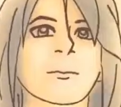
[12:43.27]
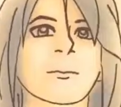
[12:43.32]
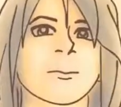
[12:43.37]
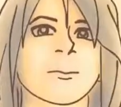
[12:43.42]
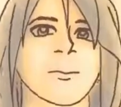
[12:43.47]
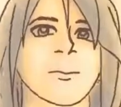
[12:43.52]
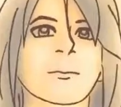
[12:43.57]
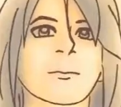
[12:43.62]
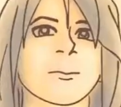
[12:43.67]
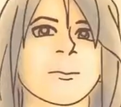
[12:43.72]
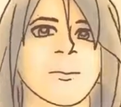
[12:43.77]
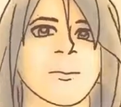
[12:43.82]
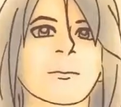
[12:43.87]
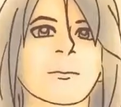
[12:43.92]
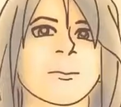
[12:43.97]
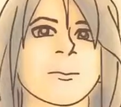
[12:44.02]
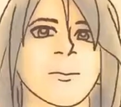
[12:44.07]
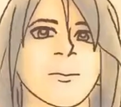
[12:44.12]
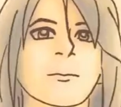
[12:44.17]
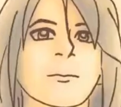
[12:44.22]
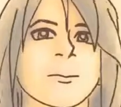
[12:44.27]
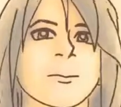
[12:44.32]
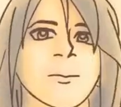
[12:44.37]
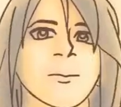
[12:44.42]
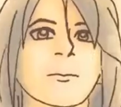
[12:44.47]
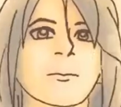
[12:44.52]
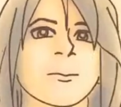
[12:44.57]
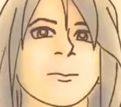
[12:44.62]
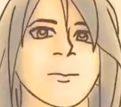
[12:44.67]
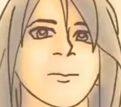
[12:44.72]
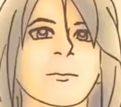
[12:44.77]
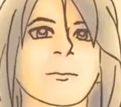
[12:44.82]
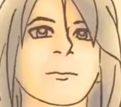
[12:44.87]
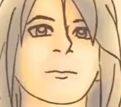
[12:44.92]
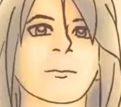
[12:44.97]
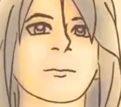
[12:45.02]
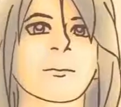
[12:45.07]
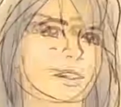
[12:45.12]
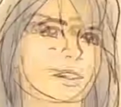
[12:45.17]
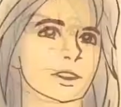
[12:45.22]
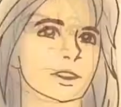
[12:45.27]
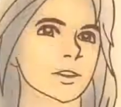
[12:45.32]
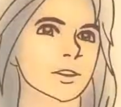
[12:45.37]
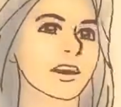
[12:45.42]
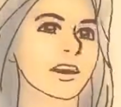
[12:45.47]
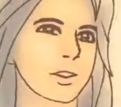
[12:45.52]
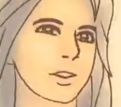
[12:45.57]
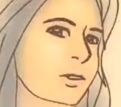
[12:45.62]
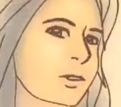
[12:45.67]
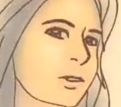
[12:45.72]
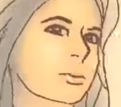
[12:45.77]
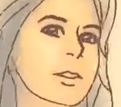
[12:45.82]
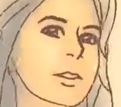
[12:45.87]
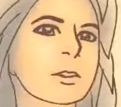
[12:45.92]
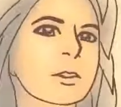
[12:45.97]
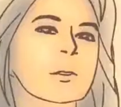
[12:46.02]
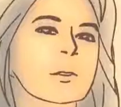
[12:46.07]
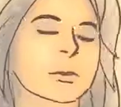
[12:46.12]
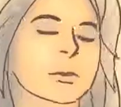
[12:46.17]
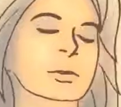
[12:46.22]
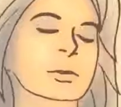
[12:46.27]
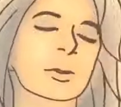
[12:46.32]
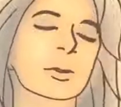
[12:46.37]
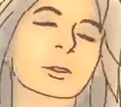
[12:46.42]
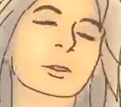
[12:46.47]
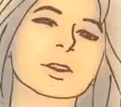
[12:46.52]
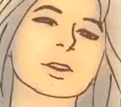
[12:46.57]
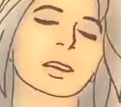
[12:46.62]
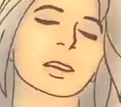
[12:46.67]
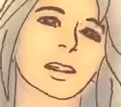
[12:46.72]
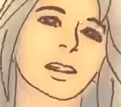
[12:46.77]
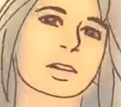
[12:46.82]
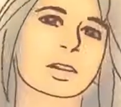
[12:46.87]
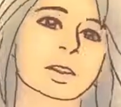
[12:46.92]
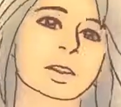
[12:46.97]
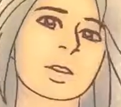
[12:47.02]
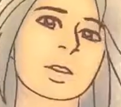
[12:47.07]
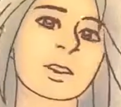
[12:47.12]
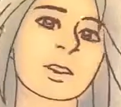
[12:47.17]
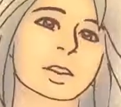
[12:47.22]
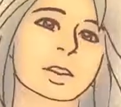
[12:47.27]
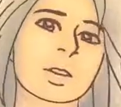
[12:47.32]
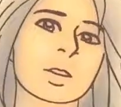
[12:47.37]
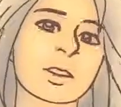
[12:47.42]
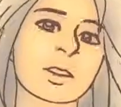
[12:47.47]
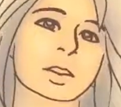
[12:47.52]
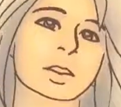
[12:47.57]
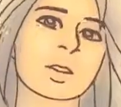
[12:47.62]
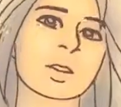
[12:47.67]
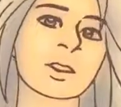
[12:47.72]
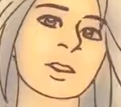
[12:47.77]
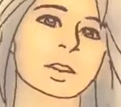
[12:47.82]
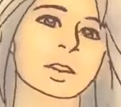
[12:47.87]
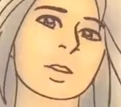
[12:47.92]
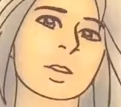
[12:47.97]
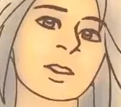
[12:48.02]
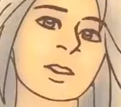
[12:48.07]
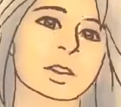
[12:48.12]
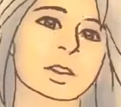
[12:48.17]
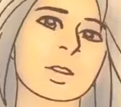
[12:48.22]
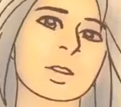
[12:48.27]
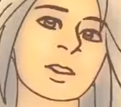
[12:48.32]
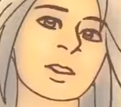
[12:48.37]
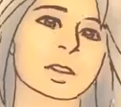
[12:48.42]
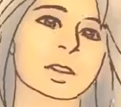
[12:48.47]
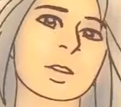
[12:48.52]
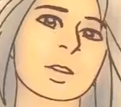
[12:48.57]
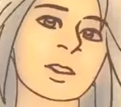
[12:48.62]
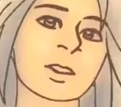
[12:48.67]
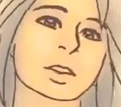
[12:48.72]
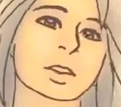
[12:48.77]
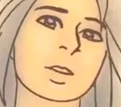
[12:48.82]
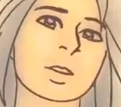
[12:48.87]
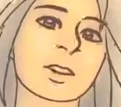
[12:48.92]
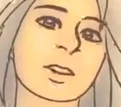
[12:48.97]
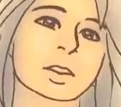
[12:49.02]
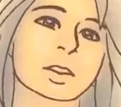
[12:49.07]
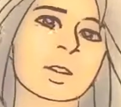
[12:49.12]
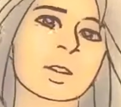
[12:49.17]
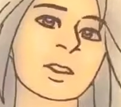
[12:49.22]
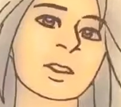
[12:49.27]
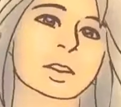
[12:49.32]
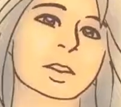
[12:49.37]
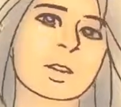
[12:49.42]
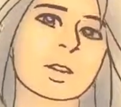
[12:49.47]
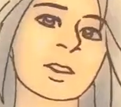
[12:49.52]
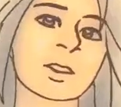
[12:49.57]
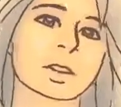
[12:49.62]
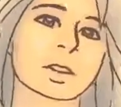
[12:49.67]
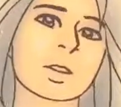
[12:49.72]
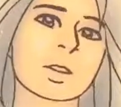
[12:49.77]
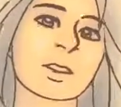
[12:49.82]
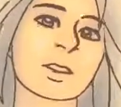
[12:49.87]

Sure, I'll go put the kettle on. I hope you don't mind. Instant. How do you take it? White. The white?